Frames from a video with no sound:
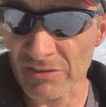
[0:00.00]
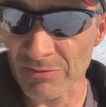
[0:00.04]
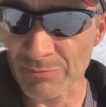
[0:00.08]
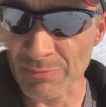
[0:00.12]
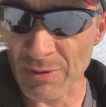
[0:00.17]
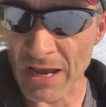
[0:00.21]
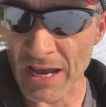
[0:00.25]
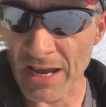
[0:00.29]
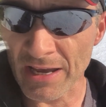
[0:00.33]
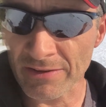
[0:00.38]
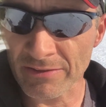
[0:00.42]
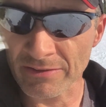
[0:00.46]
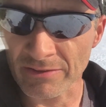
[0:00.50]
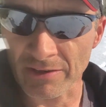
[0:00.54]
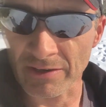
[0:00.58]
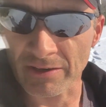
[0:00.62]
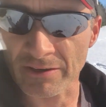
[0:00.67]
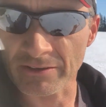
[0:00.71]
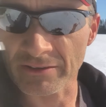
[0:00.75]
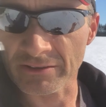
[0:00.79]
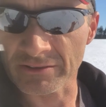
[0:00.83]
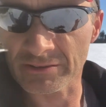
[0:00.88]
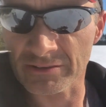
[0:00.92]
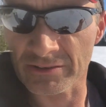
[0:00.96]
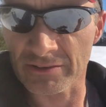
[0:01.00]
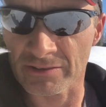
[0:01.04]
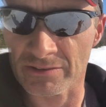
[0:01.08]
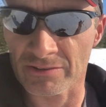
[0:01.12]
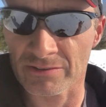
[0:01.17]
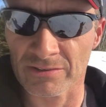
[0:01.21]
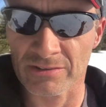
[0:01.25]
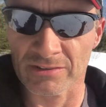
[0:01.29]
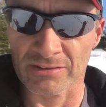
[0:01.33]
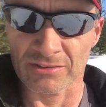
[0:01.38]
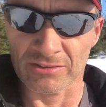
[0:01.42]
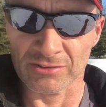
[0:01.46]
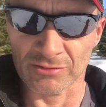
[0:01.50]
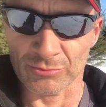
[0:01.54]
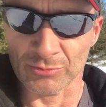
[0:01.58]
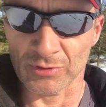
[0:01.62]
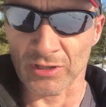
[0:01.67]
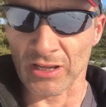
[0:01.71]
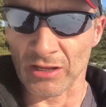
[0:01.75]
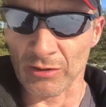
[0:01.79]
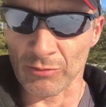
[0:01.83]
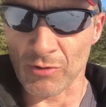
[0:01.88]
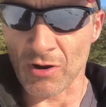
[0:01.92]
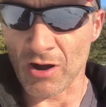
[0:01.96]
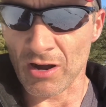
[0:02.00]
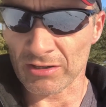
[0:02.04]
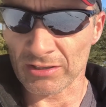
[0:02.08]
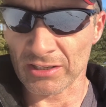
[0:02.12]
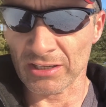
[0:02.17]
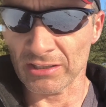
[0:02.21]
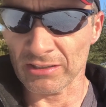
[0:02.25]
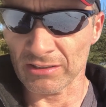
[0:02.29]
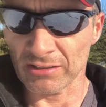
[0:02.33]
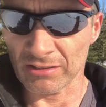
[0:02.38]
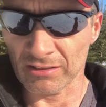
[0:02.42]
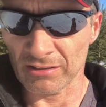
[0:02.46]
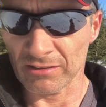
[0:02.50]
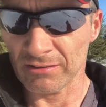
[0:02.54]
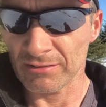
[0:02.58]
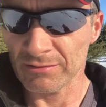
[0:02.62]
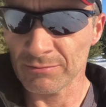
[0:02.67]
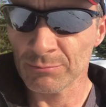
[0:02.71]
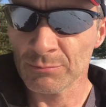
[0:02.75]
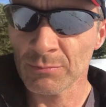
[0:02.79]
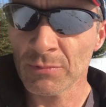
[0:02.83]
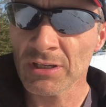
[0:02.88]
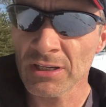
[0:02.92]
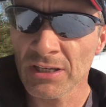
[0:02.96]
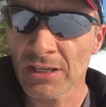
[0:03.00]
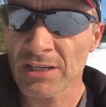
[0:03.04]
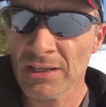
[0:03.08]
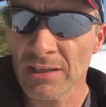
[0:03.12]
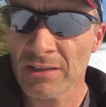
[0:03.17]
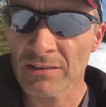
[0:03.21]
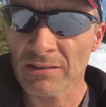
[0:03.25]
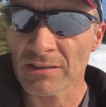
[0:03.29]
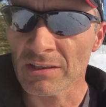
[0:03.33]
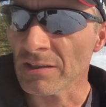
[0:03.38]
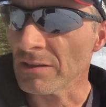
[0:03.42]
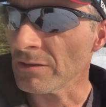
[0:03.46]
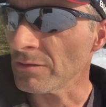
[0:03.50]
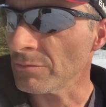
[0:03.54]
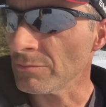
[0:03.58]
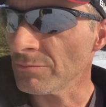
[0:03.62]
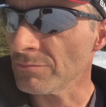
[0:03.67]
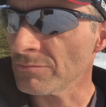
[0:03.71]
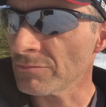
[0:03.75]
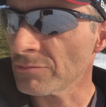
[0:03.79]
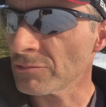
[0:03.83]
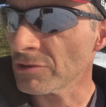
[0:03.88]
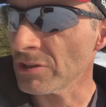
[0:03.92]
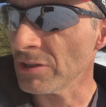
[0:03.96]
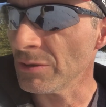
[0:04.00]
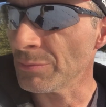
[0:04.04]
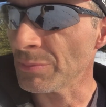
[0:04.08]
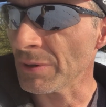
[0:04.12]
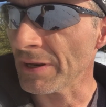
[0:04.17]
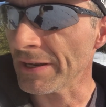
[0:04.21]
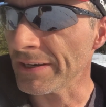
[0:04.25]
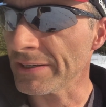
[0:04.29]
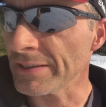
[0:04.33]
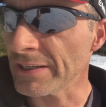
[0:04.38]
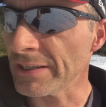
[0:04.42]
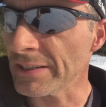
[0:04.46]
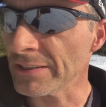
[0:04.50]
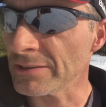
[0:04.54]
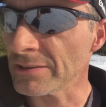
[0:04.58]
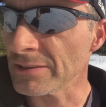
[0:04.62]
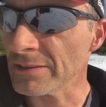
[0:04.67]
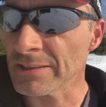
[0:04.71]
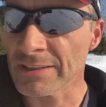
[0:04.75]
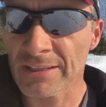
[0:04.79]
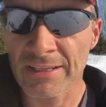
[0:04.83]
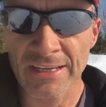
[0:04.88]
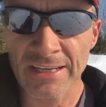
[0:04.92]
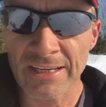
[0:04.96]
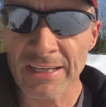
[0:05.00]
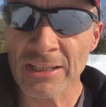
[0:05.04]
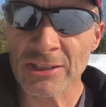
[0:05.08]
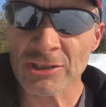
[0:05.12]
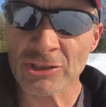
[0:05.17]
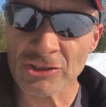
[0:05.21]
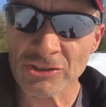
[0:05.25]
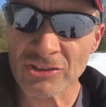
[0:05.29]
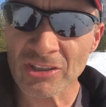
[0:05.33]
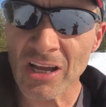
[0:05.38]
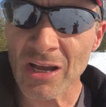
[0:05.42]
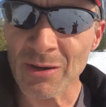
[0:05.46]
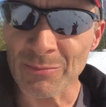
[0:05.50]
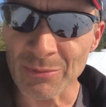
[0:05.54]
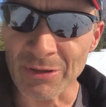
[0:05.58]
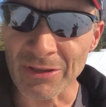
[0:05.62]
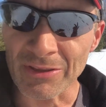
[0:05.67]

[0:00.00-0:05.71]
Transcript: path there. This is when I walked into the little tree plantation. Just got me